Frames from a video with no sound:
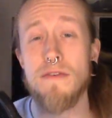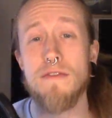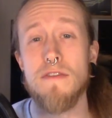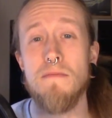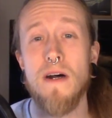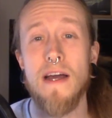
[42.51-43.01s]

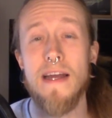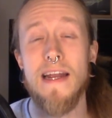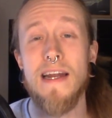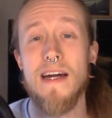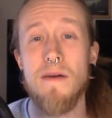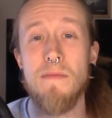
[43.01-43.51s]
Through the Mind
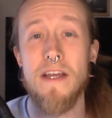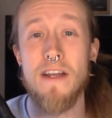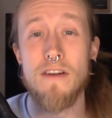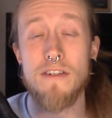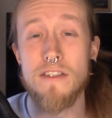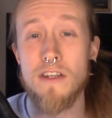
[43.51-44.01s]
and I'm
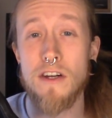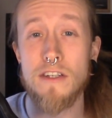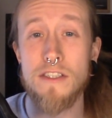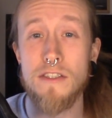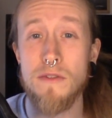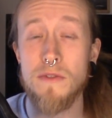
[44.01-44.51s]
here to
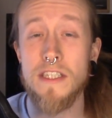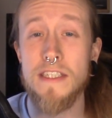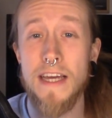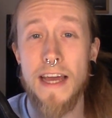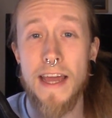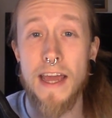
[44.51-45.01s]
talk to you
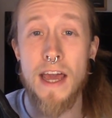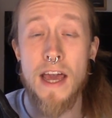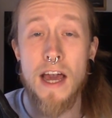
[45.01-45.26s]
today